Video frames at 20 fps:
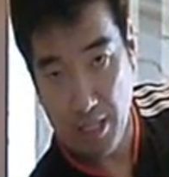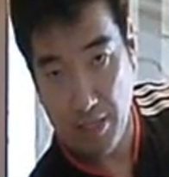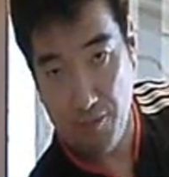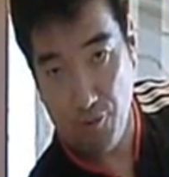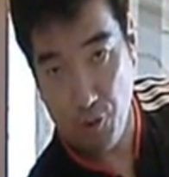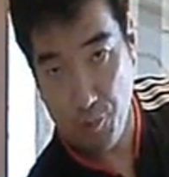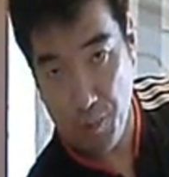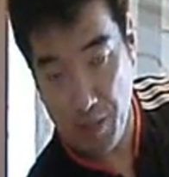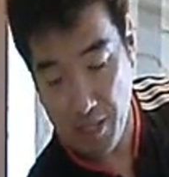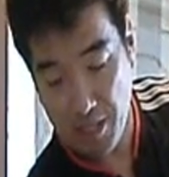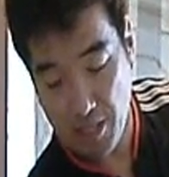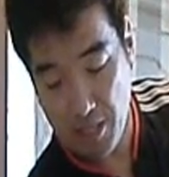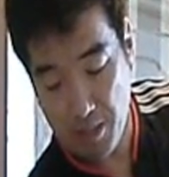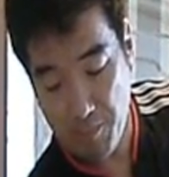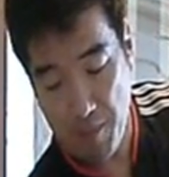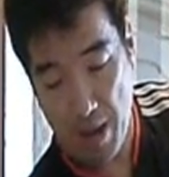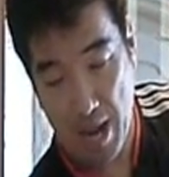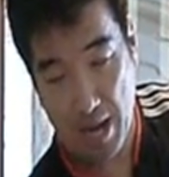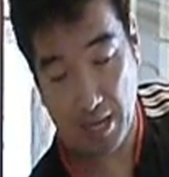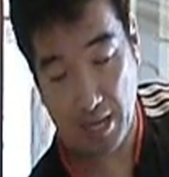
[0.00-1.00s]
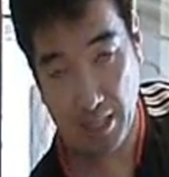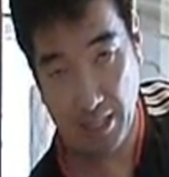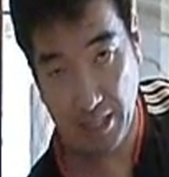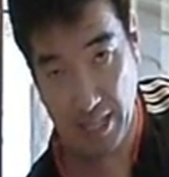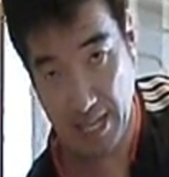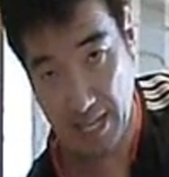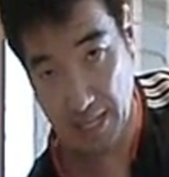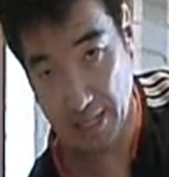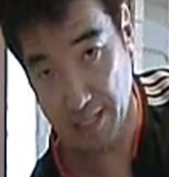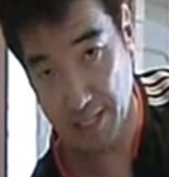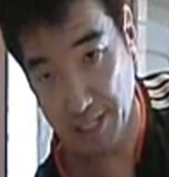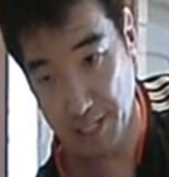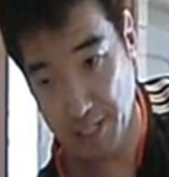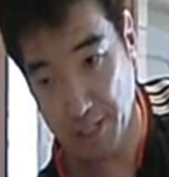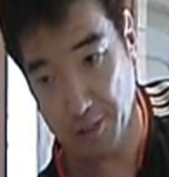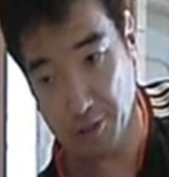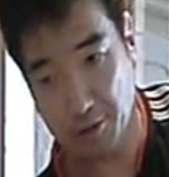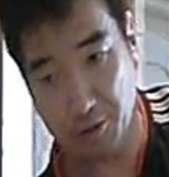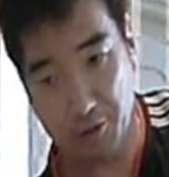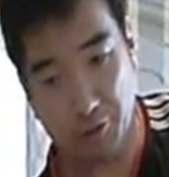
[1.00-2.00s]
If you make the impact late
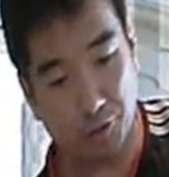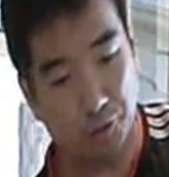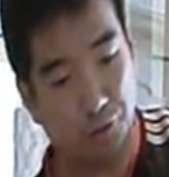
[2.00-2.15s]
here,